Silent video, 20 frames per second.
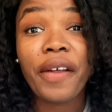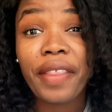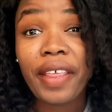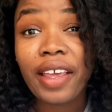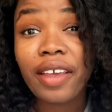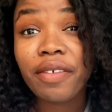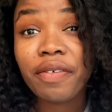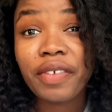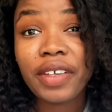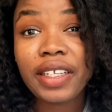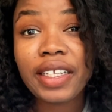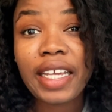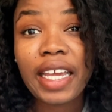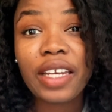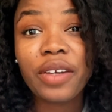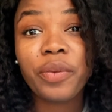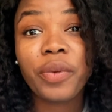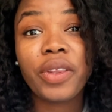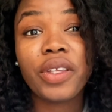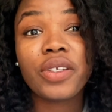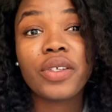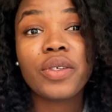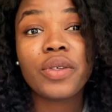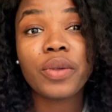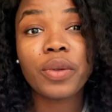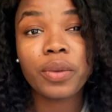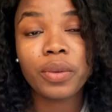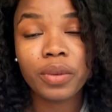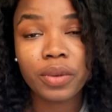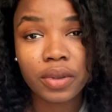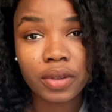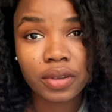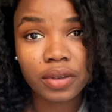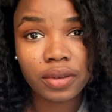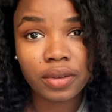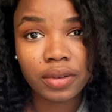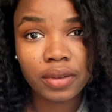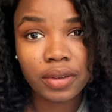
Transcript: affiliated with a school?